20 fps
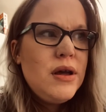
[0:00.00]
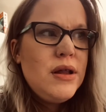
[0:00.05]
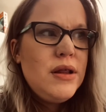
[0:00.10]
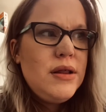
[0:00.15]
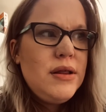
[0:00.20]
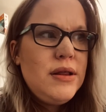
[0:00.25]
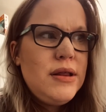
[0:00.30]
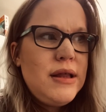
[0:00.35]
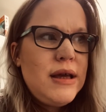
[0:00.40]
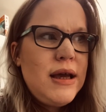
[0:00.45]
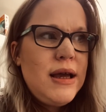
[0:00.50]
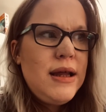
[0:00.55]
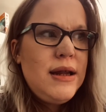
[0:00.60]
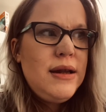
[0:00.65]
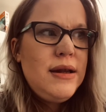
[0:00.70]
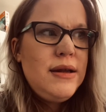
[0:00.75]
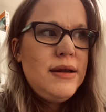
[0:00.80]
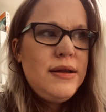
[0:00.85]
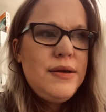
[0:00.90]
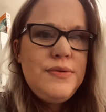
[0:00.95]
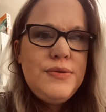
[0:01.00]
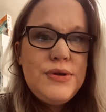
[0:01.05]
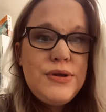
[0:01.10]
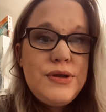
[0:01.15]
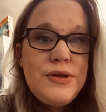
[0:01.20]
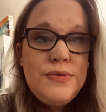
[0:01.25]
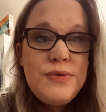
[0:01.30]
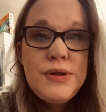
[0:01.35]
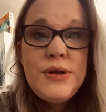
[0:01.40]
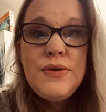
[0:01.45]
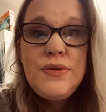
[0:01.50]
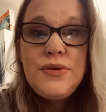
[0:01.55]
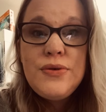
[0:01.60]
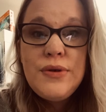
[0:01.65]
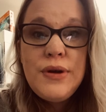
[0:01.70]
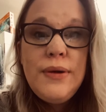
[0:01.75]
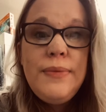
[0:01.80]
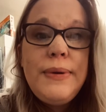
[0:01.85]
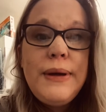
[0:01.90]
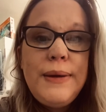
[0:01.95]
Then there was no
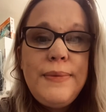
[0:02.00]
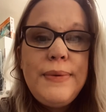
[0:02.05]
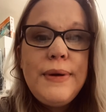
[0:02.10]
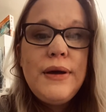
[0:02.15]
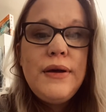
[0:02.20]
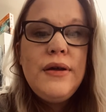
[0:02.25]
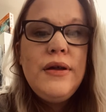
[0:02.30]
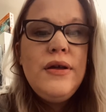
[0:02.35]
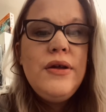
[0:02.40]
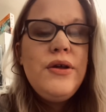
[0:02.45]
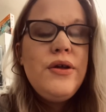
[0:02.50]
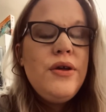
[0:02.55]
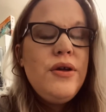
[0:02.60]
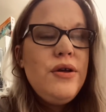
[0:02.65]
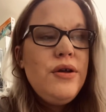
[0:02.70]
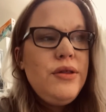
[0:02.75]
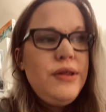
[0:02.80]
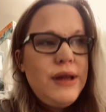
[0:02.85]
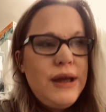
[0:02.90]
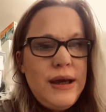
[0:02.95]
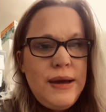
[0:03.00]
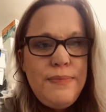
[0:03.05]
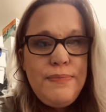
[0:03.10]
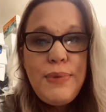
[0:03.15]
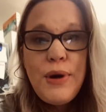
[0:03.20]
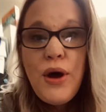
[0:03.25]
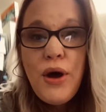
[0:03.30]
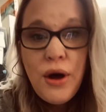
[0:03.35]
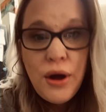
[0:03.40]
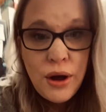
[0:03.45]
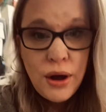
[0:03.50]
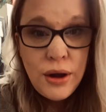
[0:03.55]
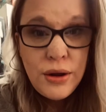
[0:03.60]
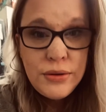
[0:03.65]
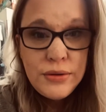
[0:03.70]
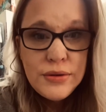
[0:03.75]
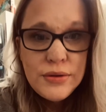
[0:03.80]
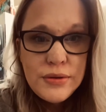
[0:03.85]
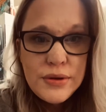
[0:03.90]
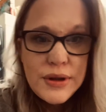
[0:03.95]
toilet paper. The bar
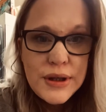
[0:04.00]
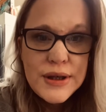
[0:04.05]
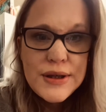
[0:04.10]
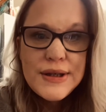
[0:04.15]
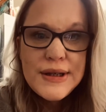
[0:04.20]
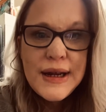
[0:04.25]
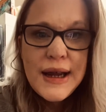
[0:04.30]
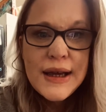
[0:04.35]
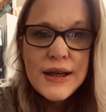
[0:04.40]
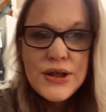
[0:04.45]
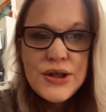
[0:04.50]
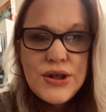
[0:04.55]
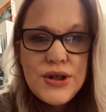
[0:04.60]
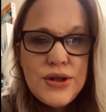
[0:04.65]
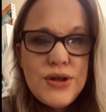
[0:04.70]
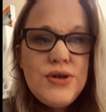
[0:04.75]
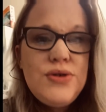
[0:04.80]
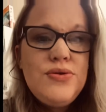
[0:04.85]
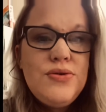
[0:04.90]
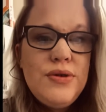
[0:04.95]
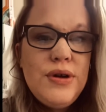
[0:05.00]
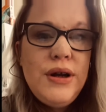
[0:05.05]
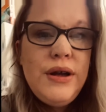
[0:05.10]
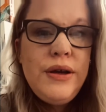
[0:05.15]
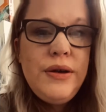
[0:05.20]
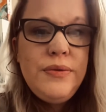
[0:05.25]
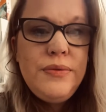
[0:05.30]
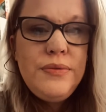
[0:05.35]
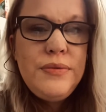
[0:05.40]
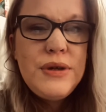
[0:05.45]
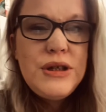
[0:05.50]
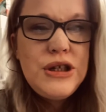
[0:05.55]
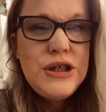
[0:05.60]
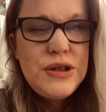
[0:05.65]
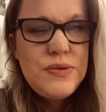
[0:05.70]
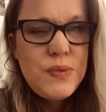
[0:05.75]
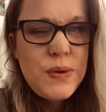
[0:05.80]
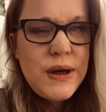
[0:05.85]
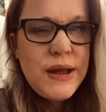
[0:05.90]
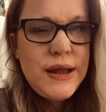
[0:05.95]
that's next to the toilet, which
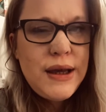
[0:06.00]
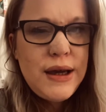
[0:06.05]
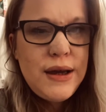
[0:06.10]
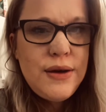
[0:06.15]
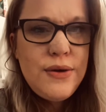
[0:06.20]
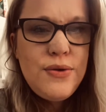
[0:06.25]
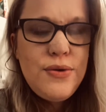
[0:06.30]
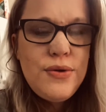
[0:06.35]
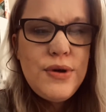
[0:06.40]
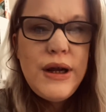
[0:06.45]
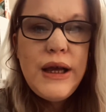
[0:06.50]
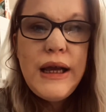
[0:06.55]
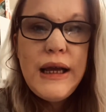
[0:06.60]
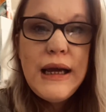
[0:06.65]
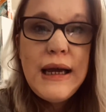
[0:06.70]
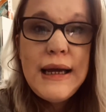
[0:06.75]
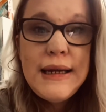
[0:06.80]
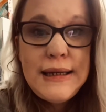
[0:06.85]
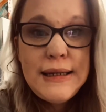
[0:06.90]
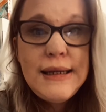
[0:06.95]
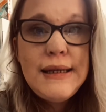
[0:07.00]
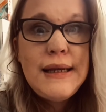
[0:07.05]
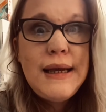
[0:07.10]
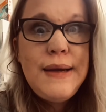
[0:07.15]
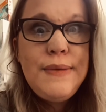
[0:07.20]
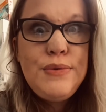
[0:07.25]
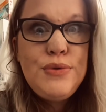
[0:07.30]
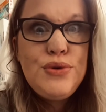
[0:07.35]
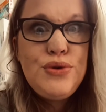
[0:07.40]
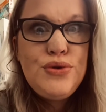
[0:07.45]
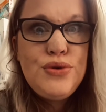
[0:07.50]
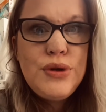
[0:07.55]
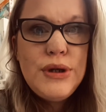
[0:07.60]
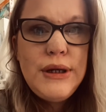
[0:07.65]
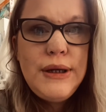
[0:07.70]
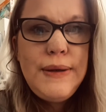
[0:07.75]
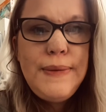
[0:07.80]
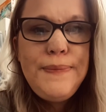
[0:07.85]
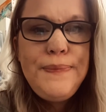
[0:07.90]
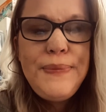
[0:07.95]
is why they can call it a disabled
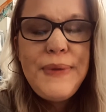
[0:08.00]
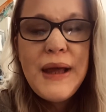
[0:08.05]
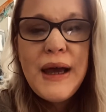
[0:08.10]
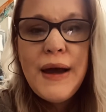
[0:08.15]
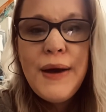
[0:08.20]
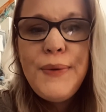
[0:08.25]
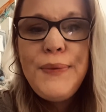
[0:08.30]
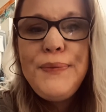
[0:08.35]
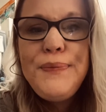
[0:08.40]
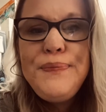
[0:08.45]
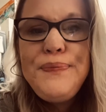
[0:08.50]
toilet now,